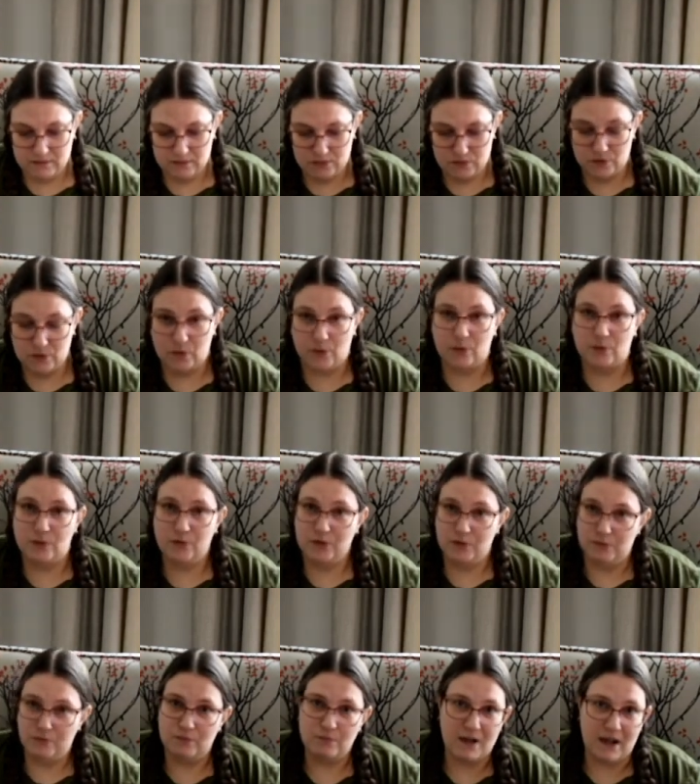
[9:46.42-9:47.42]
So
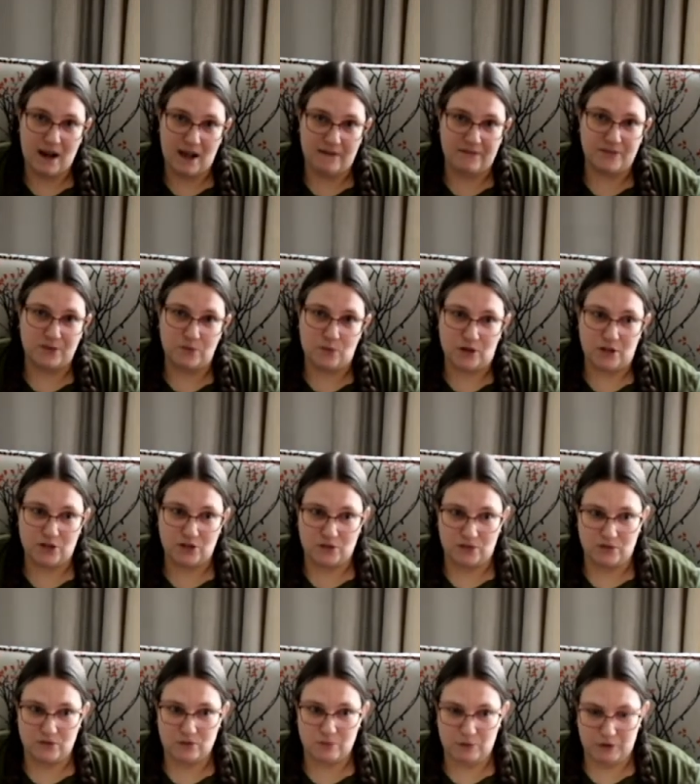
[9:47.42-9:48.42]
you might have to wash
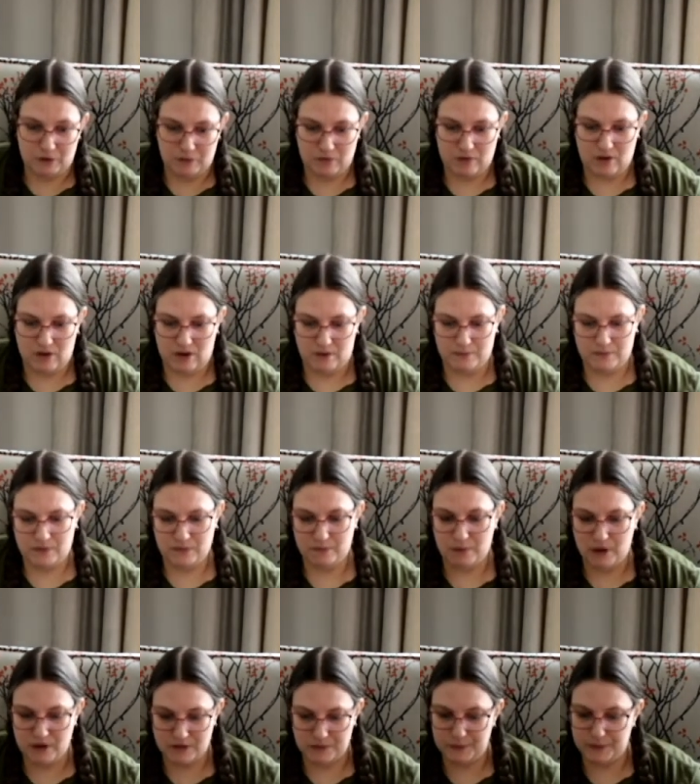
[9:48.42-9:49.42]
clothes multiple times,
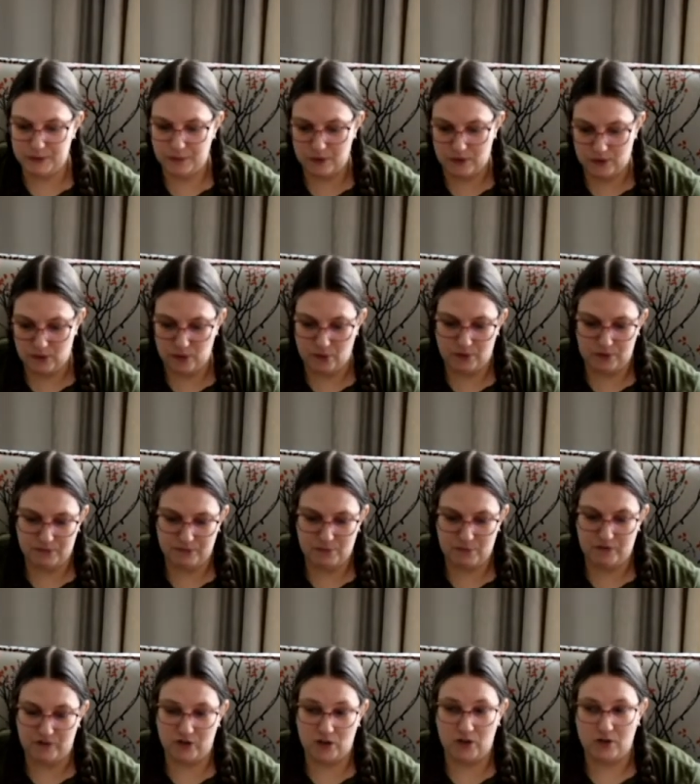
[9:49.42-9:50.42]
possibly with an odor
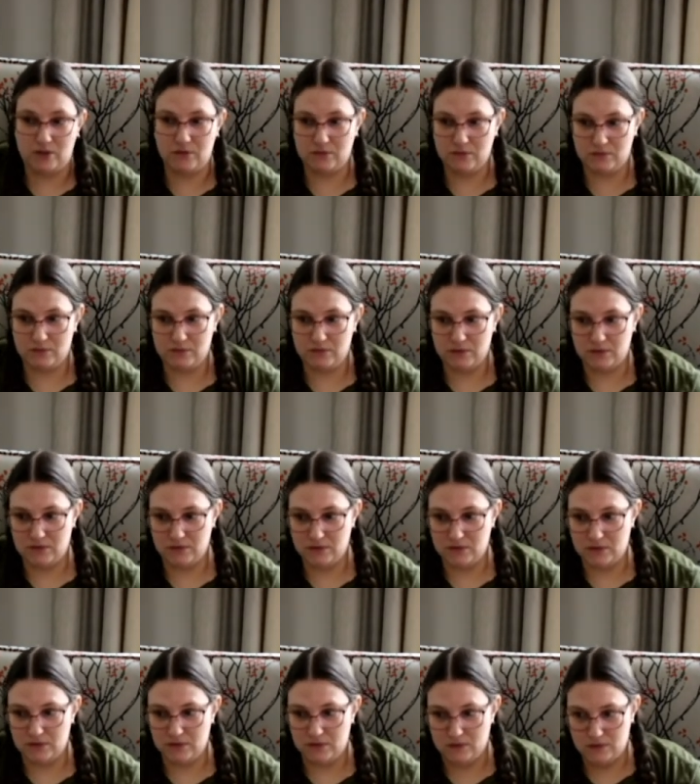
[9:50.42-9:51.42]
remover,
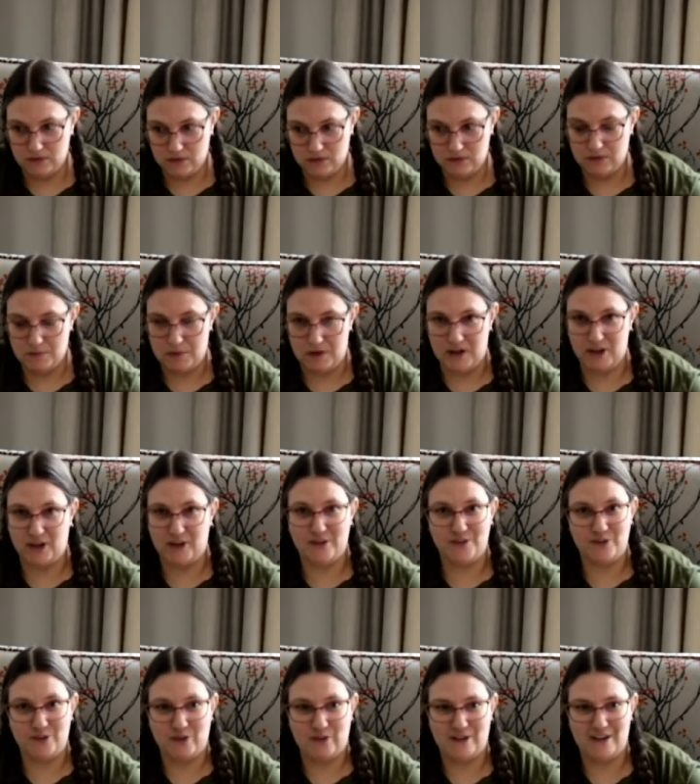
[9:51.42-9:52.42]
depending on the
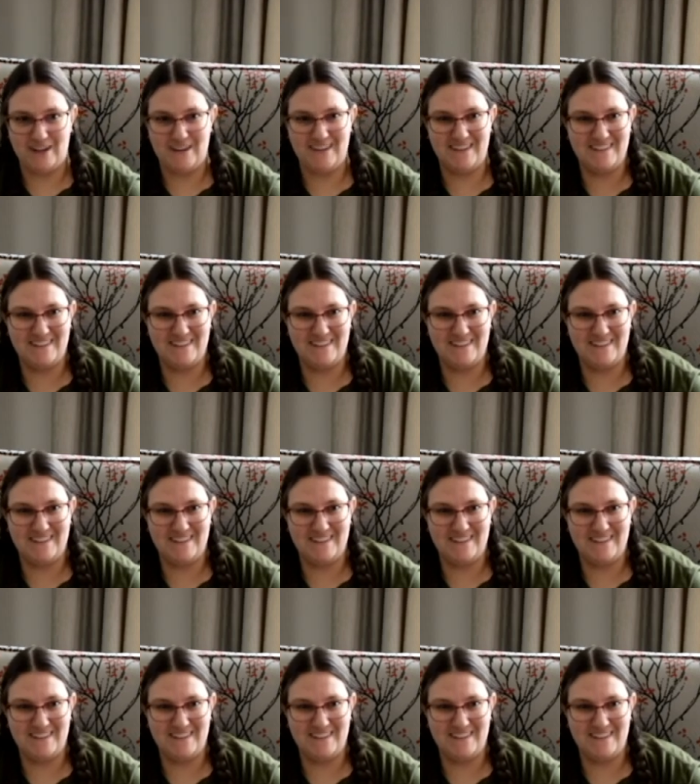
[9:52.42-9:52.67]
store,